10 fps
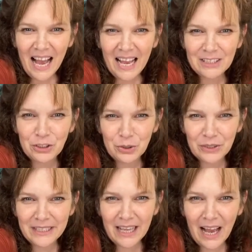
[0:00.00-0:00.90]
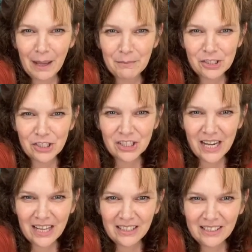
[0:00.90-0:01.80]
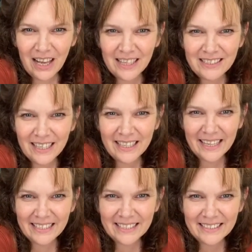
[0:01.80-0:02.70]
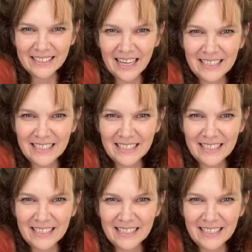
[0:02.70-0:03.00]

Hi, Julie. Hi, Michelle. Hi, Diana.